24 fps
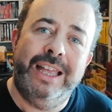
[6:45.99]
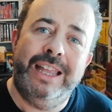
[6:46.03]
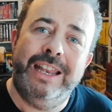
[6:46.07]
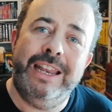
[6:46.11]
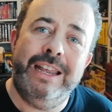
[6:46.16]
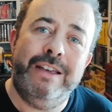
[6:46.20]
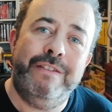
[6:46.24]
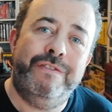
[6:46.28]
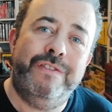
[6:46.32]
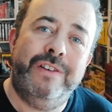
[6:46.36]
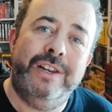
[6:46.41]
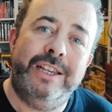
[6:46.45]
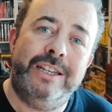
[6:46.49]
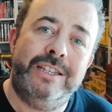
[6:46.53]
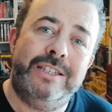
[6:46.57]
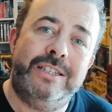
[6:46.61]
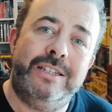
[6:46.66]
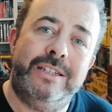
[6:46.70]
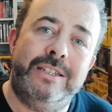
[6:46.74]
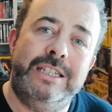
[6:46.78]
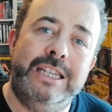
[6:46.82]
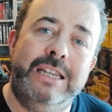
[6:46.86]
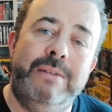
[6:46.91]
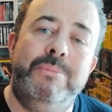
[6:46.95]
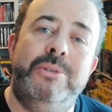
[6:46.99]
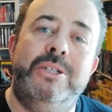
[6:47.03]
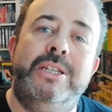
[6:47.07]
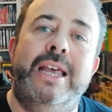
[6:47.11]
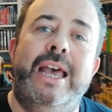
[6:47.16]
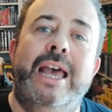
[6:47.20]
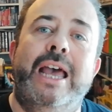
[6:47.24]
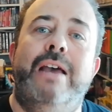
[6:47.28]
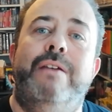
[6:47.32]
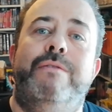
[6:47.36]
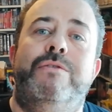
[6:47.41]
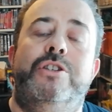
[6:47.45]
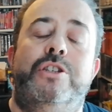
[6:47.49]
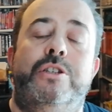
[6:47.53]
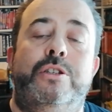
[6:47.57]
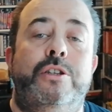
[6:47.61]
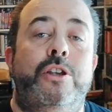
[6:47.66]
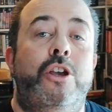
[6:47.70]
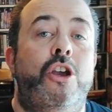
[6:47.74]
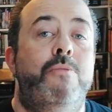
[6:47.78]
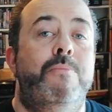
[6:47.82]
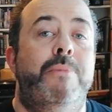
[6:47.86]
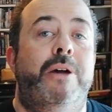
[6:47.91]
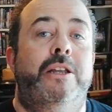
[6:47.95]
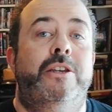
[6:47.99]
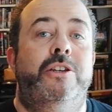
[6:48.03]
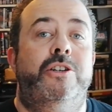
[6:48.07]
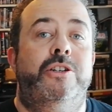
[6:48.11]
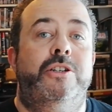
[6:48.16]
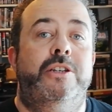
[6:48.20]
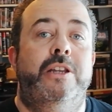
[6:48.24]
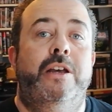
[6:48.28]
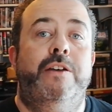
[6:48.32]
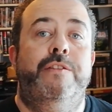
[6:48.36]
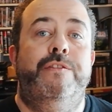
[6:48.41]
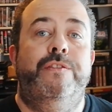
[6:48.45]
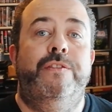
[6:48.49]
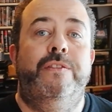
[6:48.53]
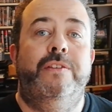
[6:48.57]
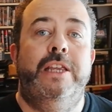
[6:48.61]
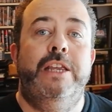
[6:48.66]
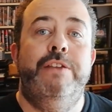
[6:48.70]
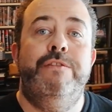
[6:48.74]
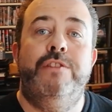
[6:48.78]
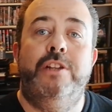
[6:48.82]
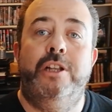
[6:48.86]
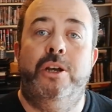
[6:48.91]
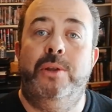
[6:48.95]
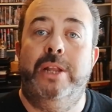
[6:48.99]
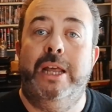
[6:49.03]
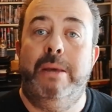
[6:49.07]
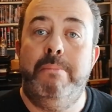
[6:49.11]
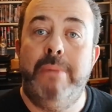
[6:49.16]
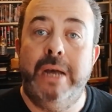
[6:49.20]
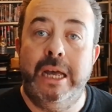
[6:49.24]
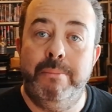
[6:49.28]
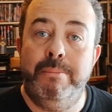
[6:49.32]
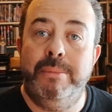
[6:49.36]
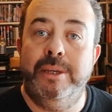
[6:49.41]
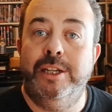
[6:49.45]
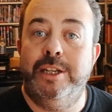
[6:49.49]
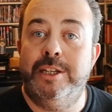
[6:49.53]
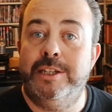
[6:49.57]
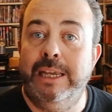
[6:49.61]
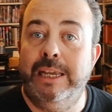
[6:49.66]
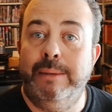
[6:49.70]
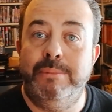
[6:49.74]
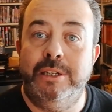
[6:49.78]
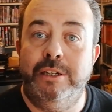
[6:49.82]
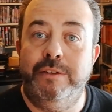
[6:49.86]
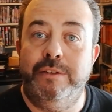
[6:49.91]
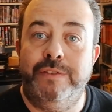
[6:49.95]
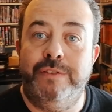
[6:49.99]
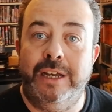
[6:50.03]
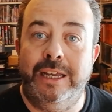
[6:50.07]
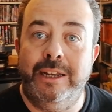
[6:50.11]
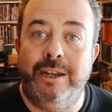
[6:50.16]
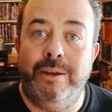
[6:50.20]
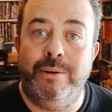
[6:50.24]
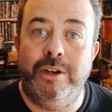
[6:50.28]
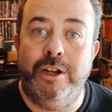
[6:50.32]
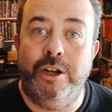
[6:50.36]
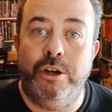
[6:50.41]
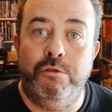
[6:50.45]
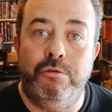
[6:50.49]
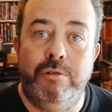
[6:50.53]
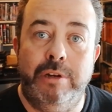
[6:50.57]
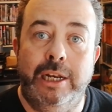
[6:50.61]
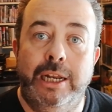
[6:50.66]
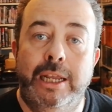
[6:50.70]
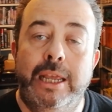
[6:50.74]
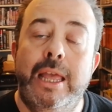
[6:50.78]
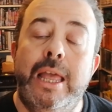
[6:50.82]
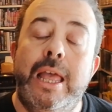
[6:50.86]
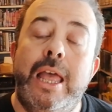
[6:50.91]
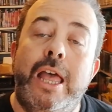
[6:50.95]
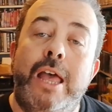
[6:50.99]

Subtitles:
Netflix seems to have so much stuff, even though that might be deceptive, I don't know really.